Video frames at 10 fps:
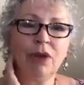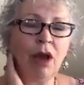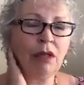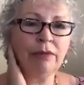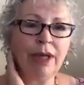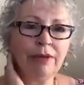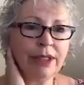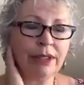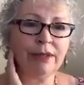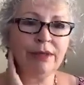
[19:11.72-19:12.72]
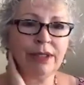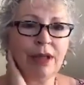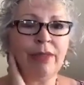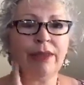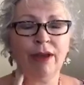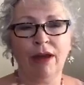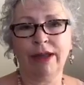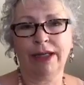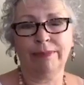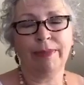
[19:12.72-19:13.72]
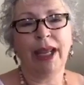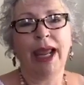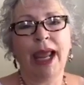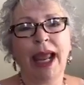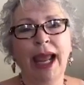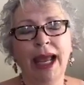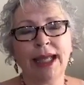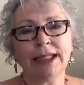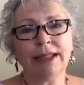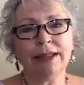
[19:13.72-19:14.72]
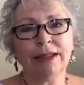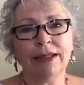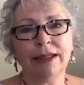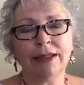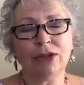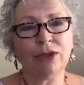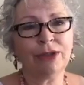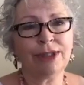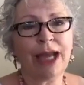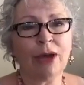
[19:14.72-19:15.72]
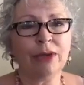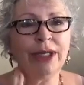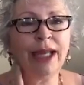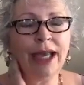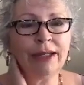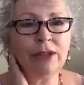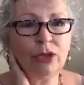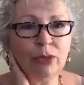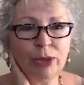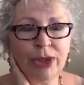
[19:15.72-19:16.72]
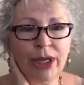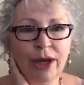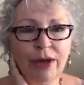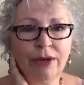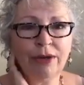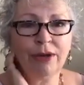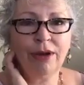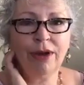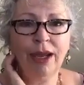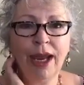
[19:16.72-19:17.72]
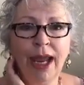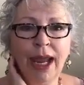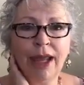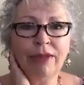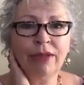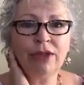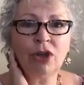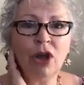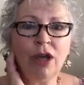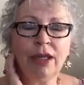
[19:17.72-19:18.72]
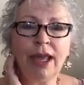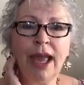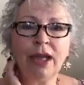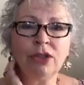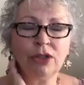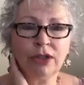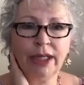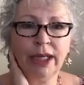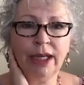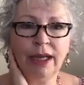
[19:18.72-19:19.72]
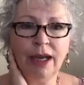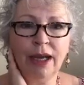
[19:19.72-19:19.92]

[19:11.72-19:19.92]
all around here, just on him, and turns out he had a tumor there. And the dog actually